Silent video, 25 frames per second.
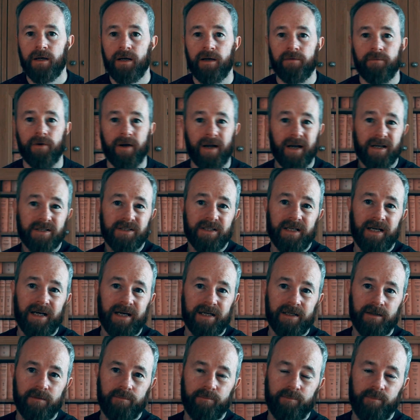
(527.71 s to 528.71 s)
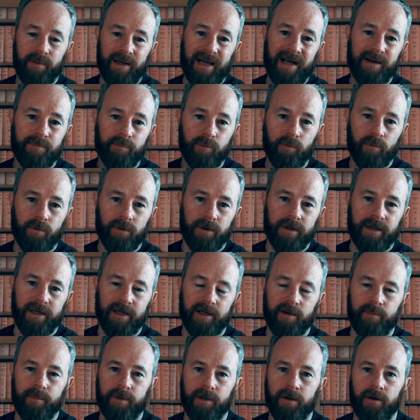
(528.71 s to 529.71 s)
If I actually had a blackboard
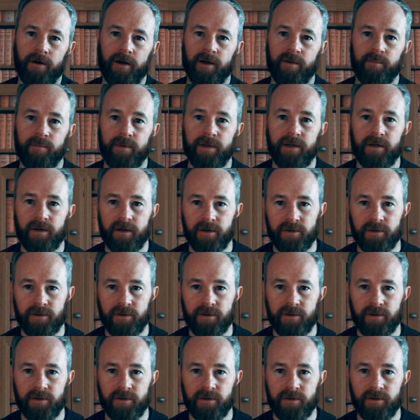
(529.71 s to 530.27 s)
here behind me,